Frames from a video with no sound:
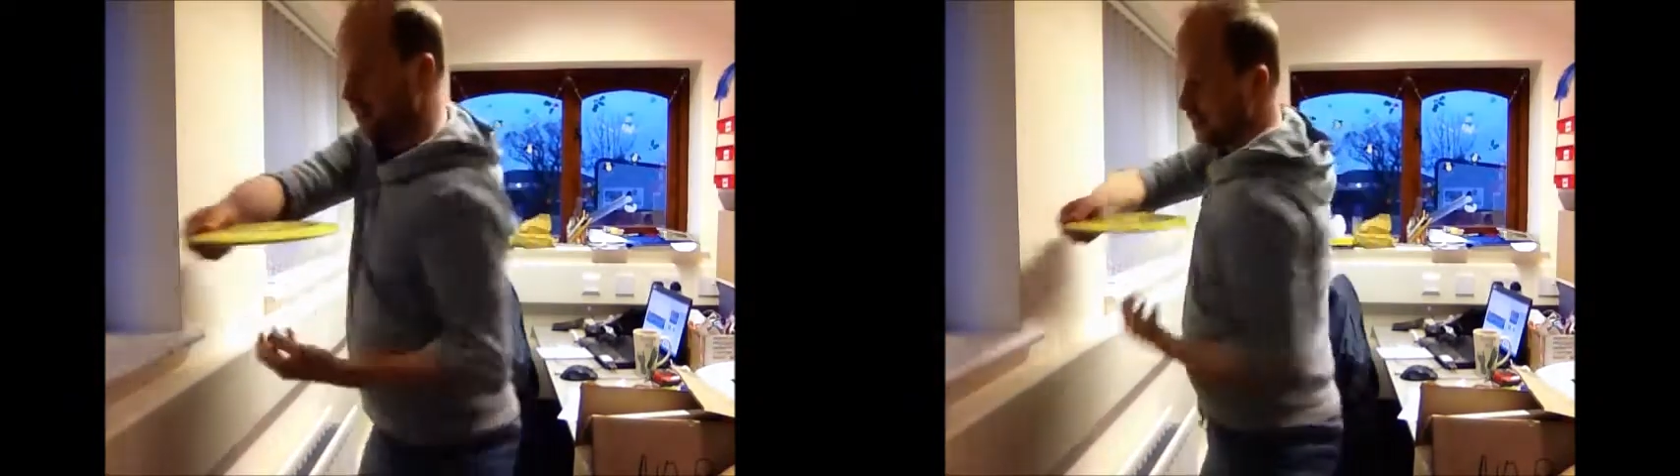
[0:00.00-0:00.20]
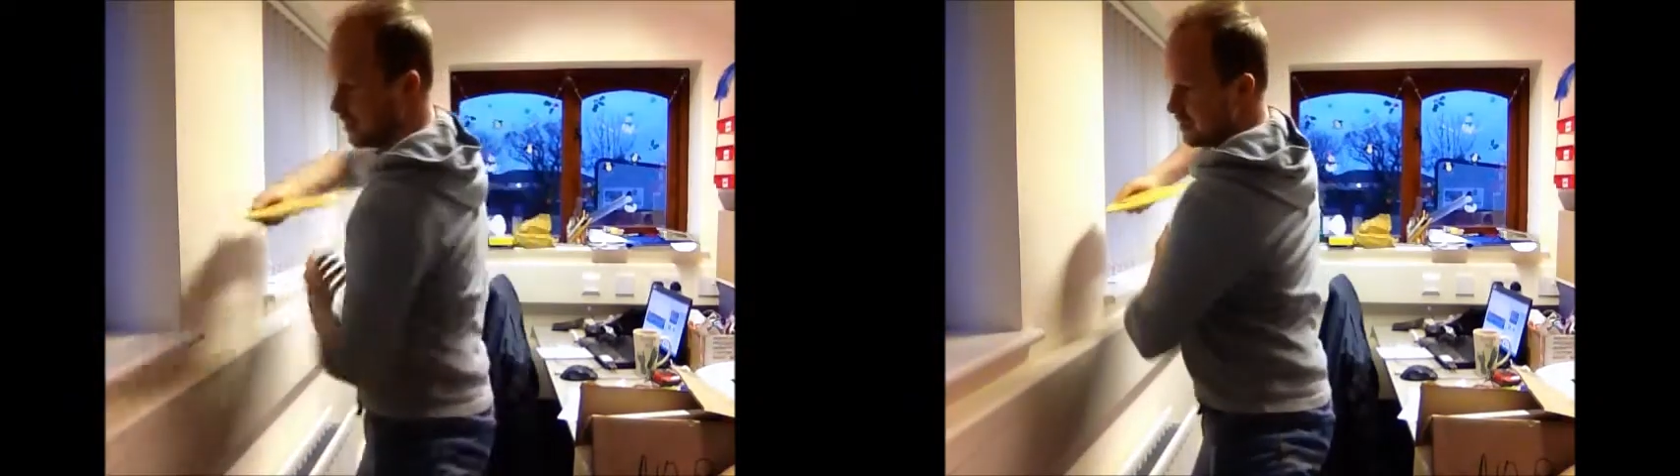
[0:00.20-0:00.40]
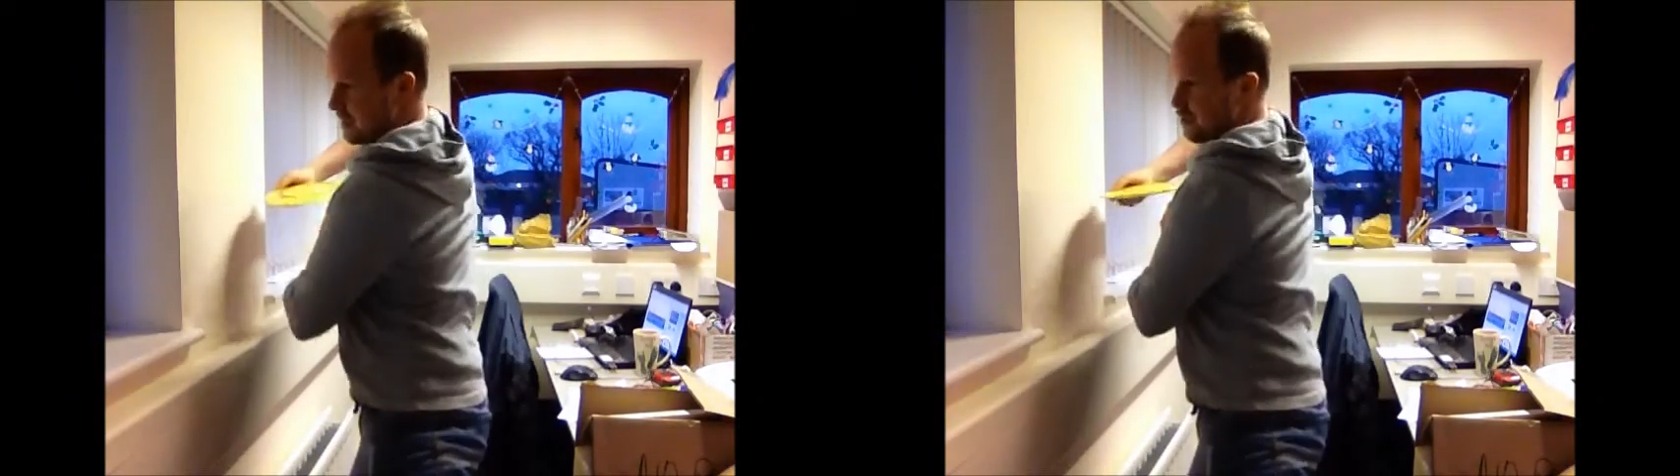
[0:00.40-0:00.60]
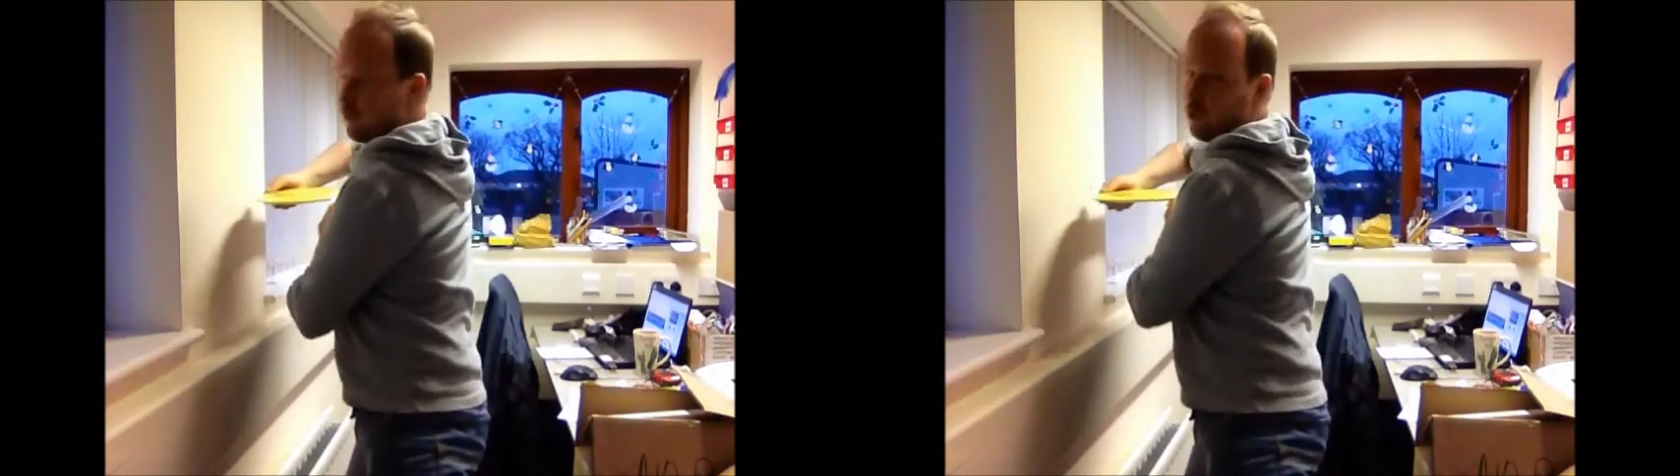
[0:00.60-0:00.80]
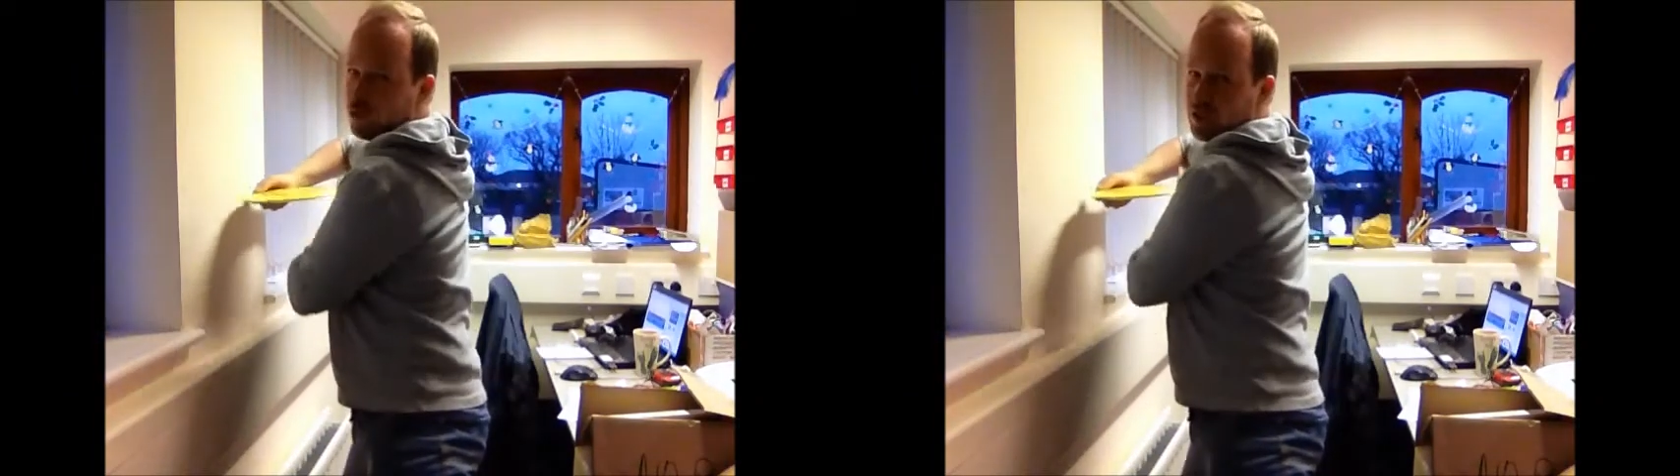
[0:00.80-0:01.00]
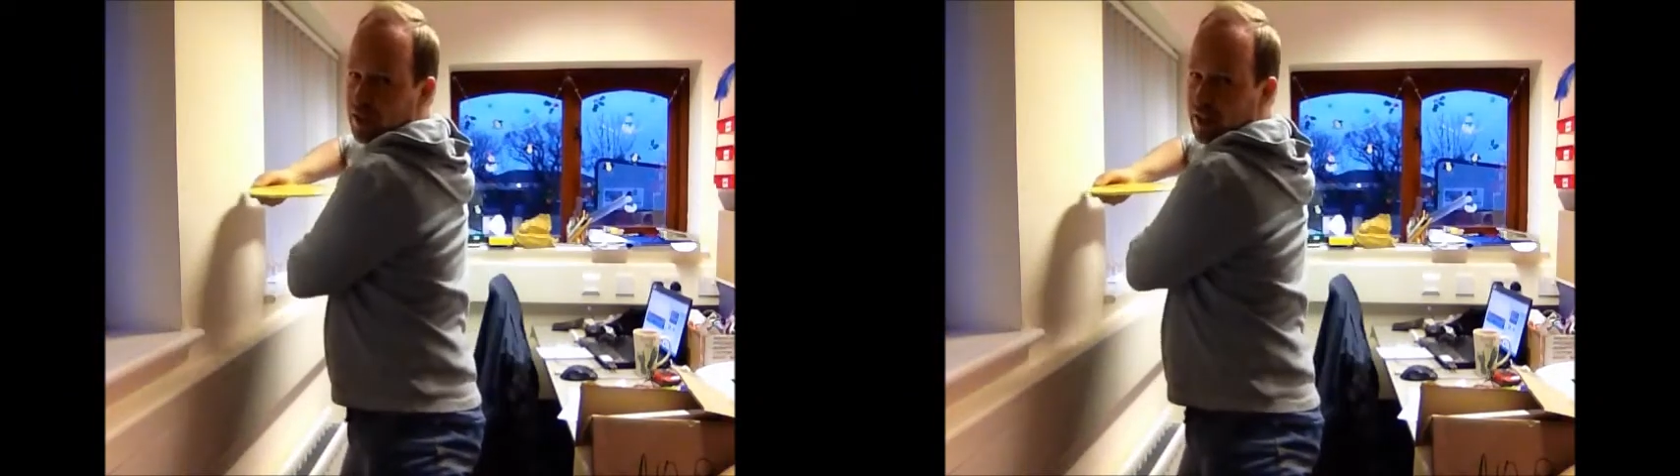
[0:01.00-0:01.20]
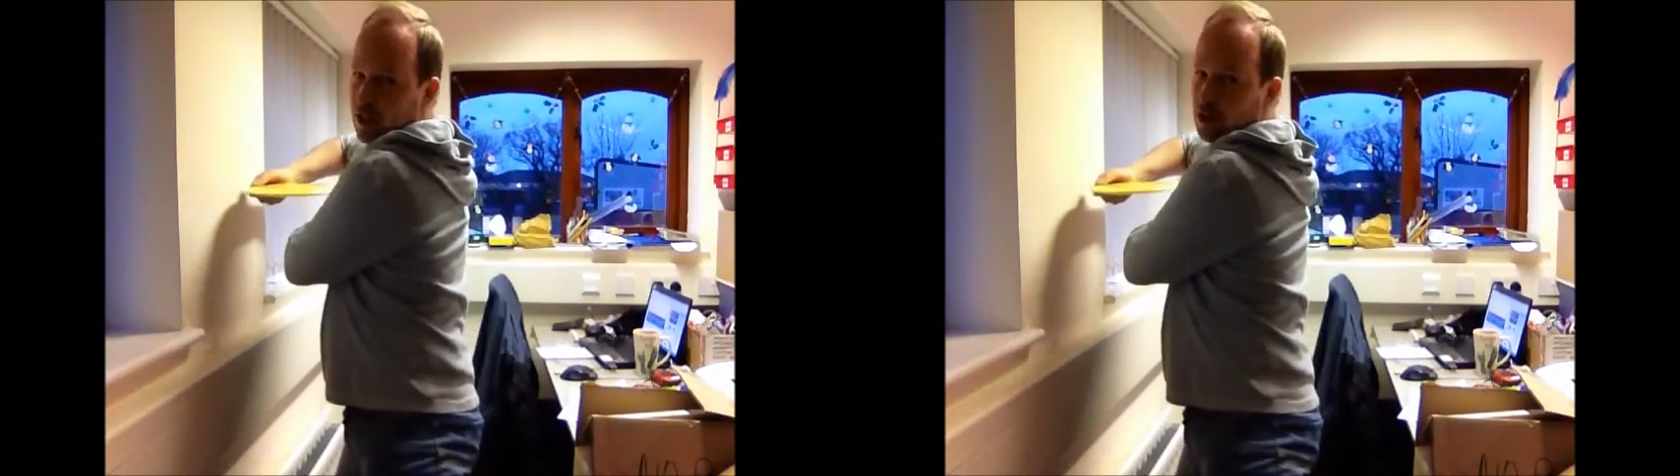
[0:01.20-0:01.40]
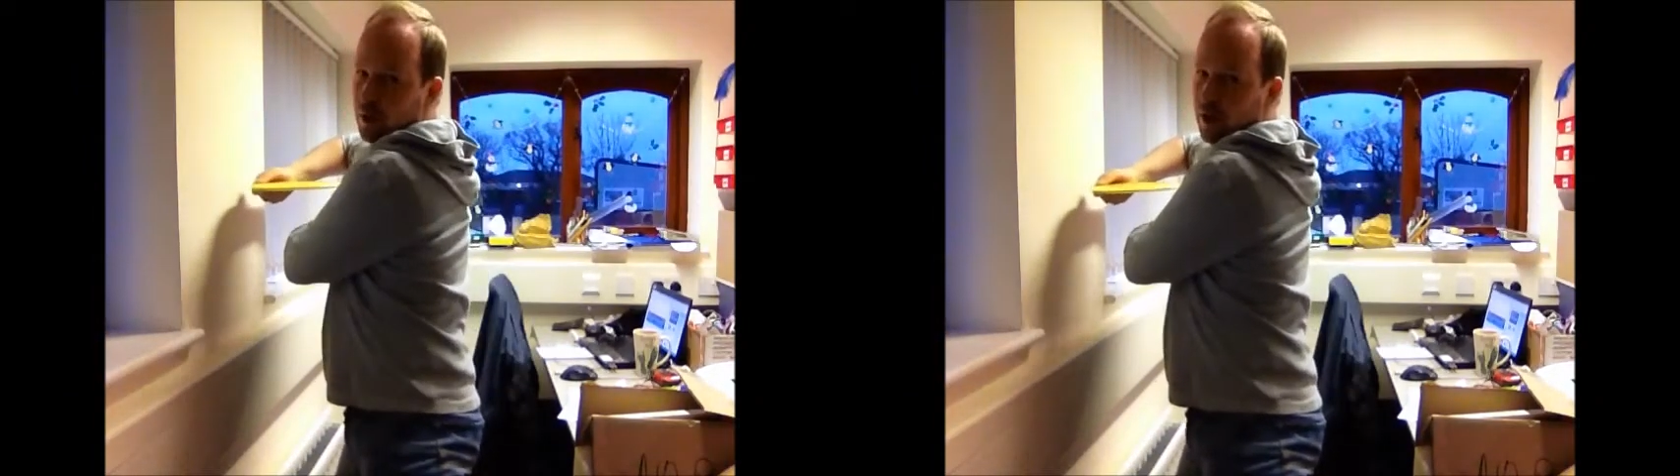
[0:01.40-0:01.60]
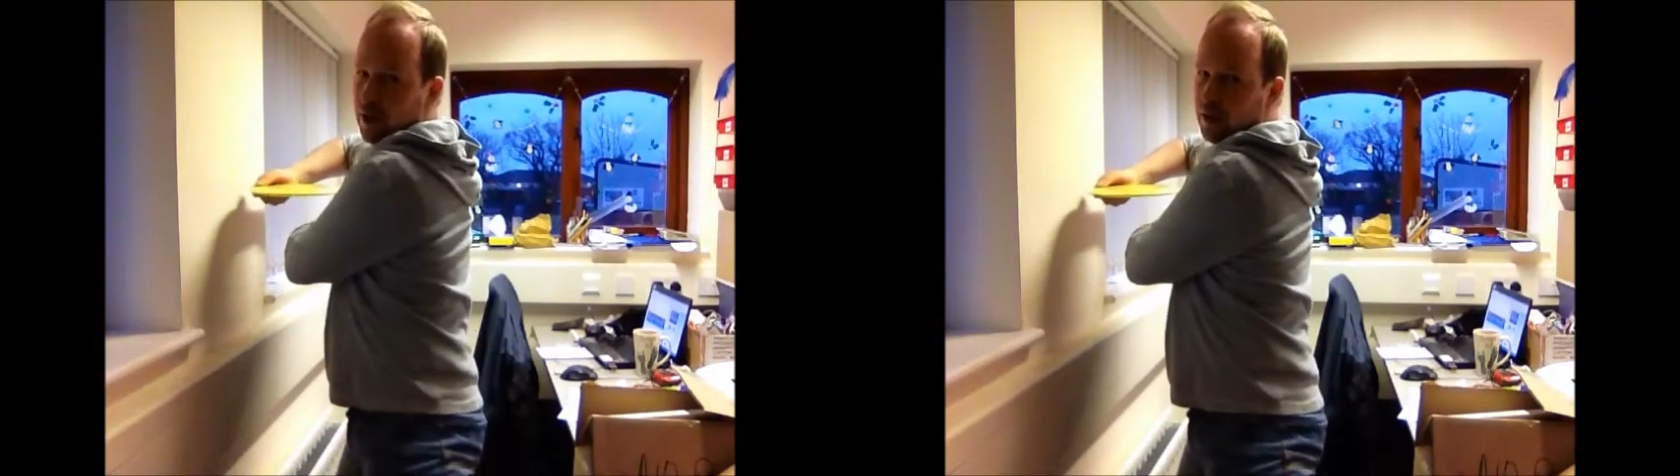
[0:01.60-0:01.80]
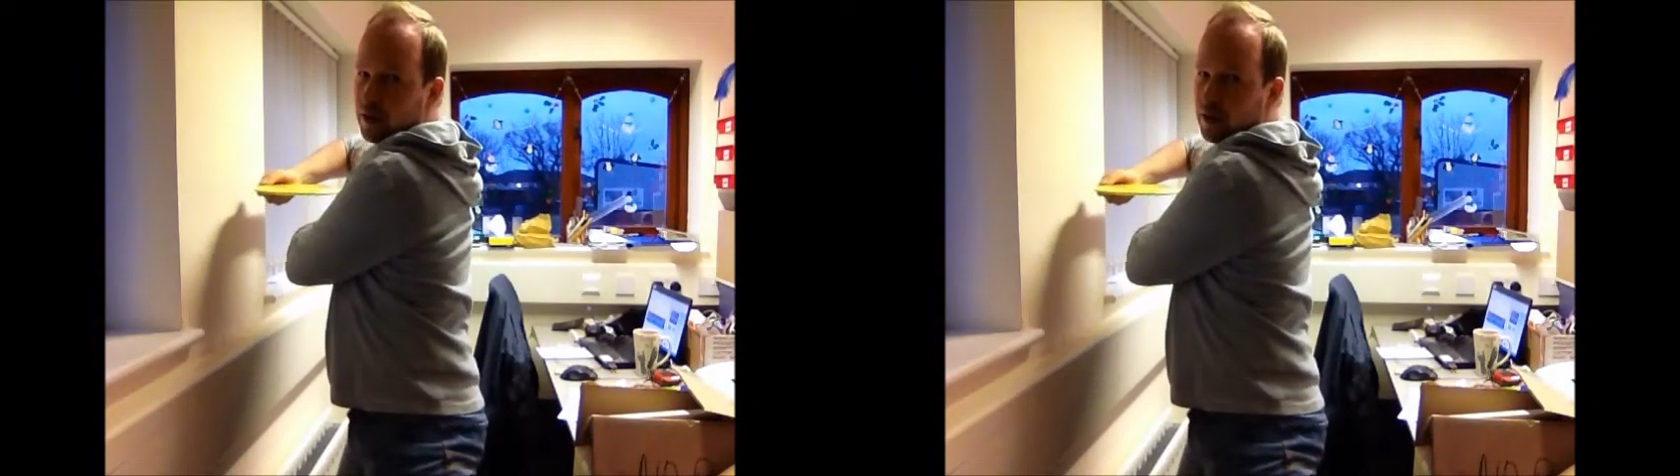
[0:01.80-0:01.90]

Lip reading: it does is force that elbow out